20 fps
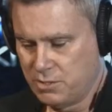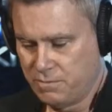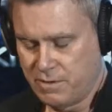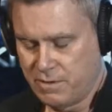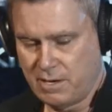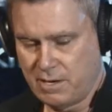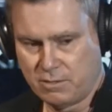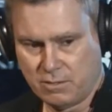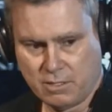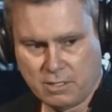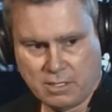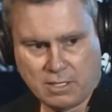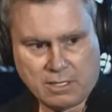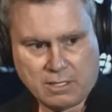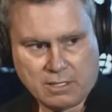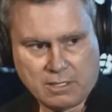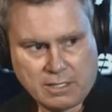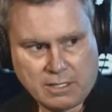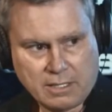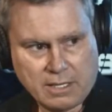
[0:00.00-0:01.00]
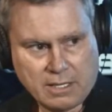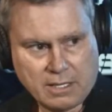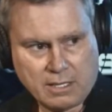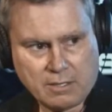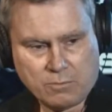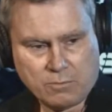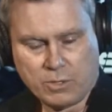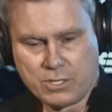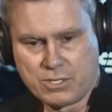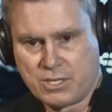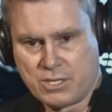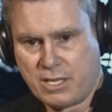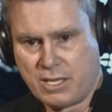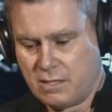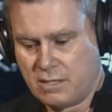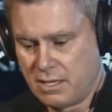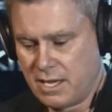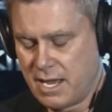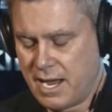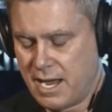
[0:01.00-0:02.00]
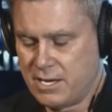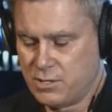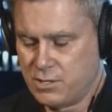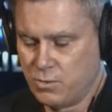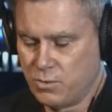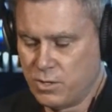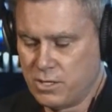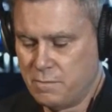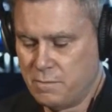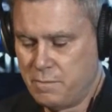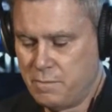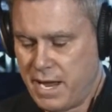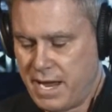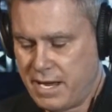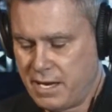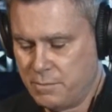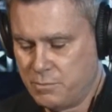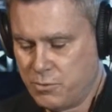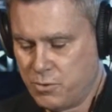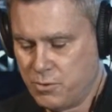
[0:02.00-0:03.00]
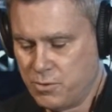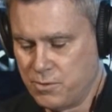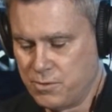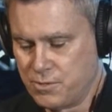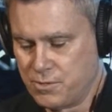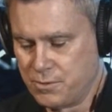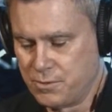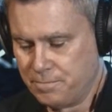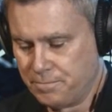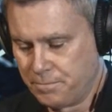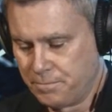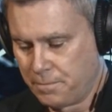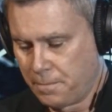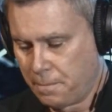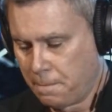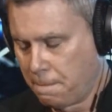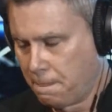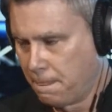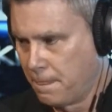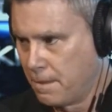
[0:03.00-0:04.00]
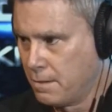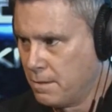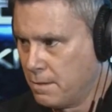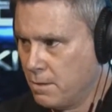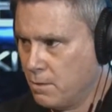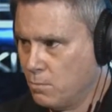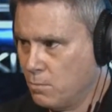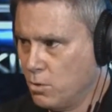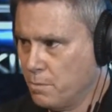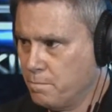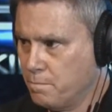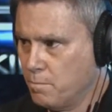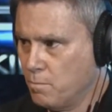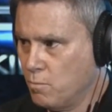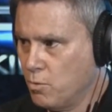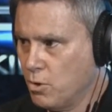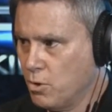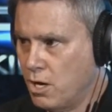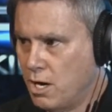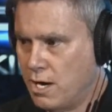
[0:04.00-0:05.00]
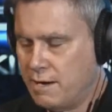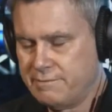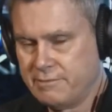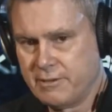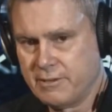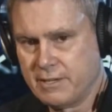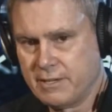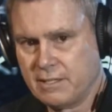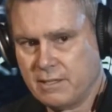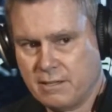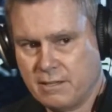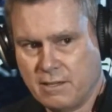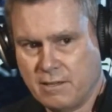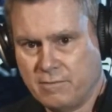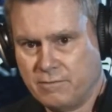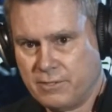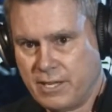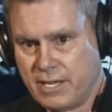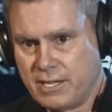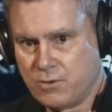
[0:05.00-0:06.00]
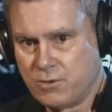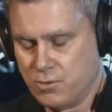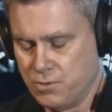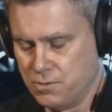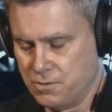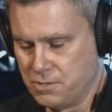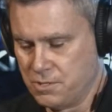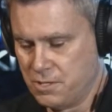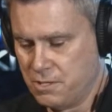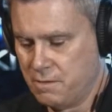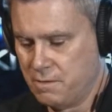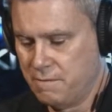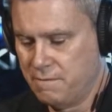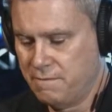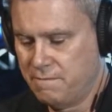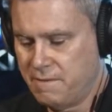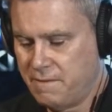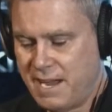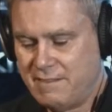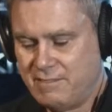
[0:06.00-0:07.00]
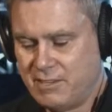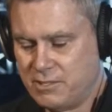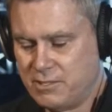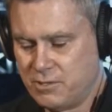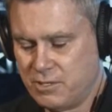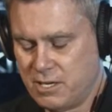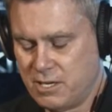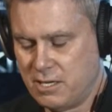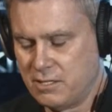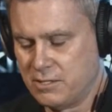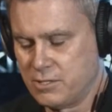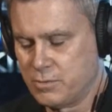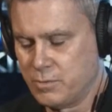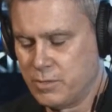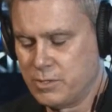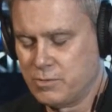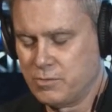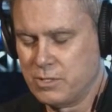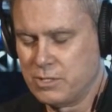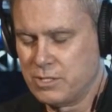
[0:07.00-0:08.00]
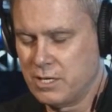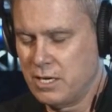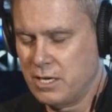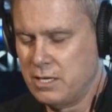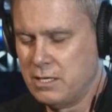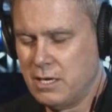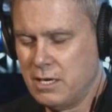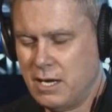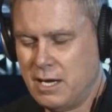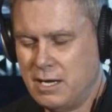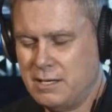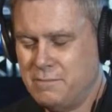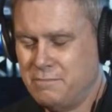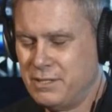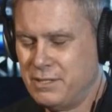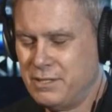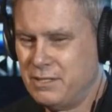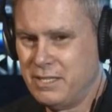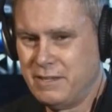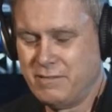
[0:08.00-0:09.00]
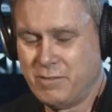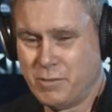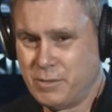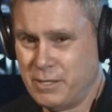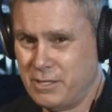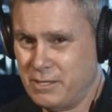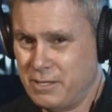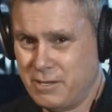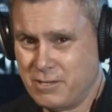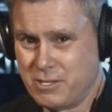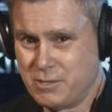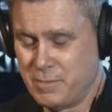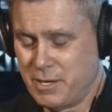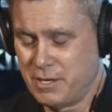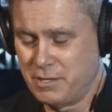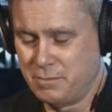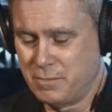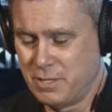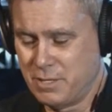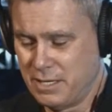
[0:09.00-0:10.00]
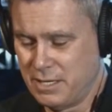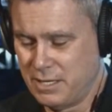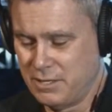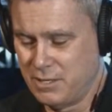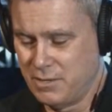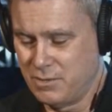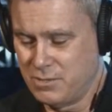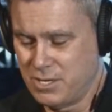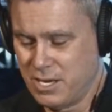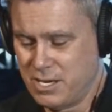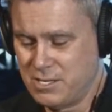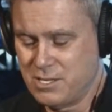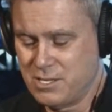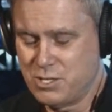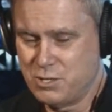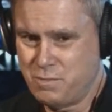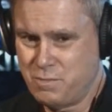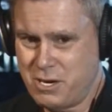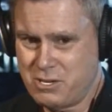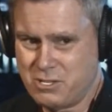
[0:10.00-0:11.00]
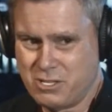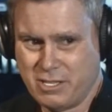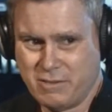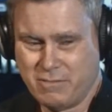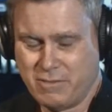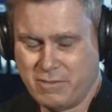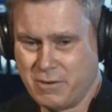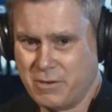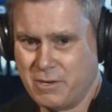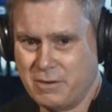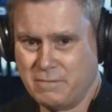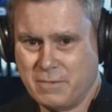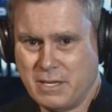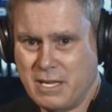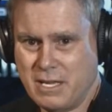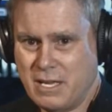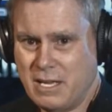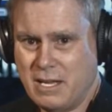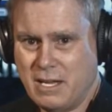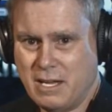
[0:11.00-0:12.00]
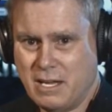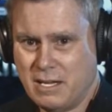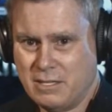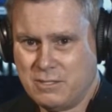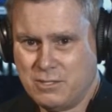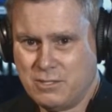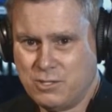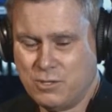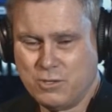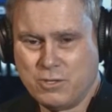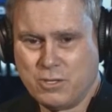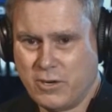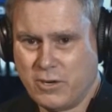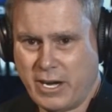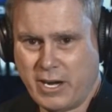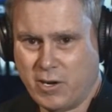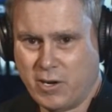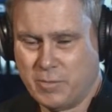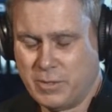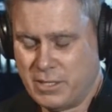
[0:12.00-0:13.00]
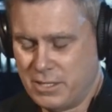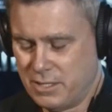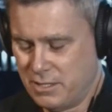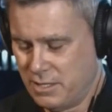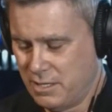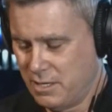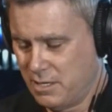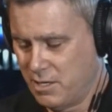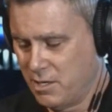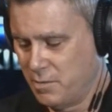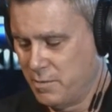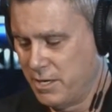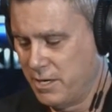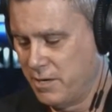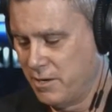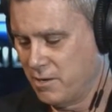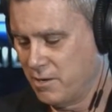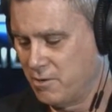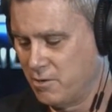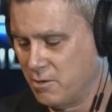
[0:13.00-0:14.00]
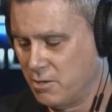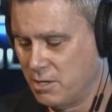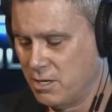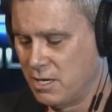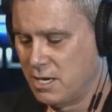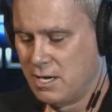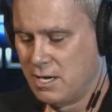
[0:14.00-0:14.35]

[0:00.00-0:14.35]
found was that the guys who were on the backup crews were offering the flight crews $500, which was an unbelievably large amount of money in those days, especially if you're a junior airman in the Army Air Corps.